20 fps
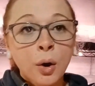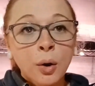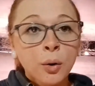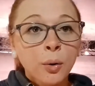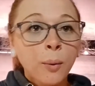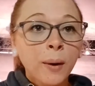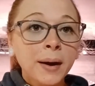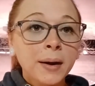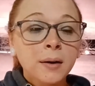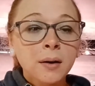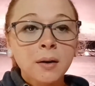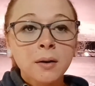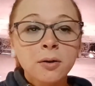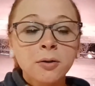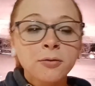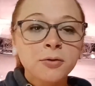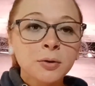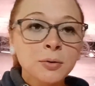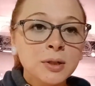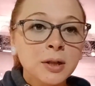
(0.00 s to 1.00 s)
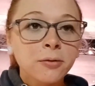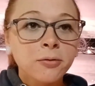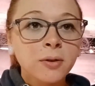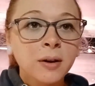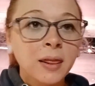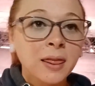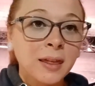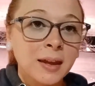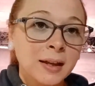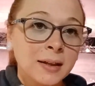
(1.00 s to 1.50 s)
quite a few
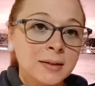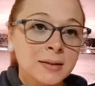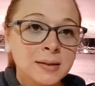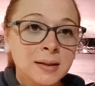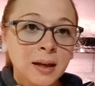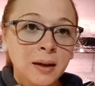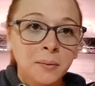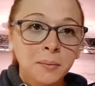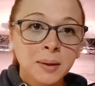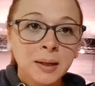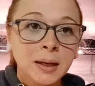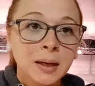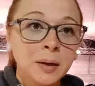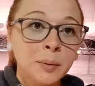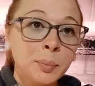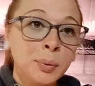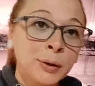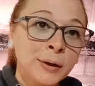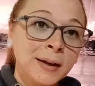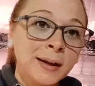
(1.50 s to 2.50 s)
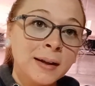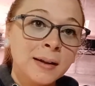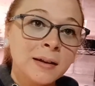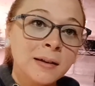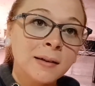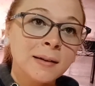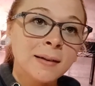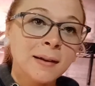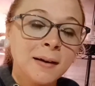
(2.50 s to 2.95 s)
different things that we need to put in.